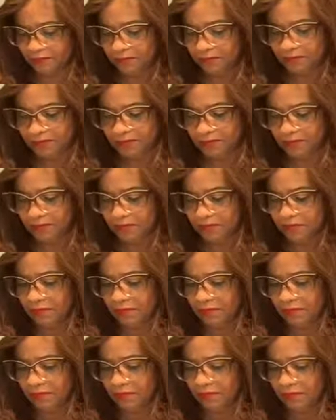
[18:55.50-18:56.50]

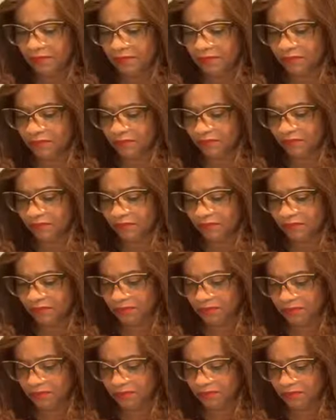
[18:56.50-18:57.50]

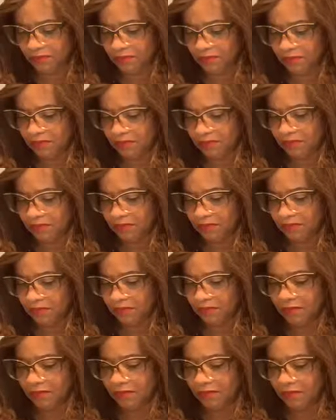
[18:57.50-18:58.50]

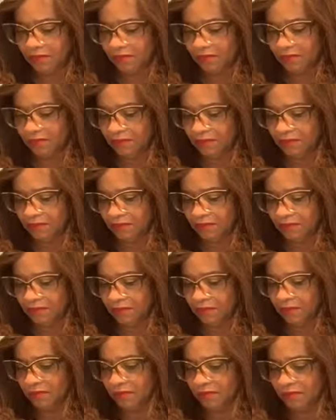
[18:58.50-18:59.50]

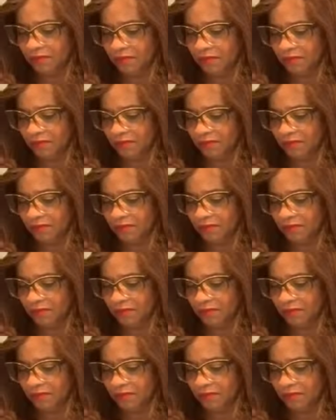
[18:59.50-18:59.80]
The person shown says nothing.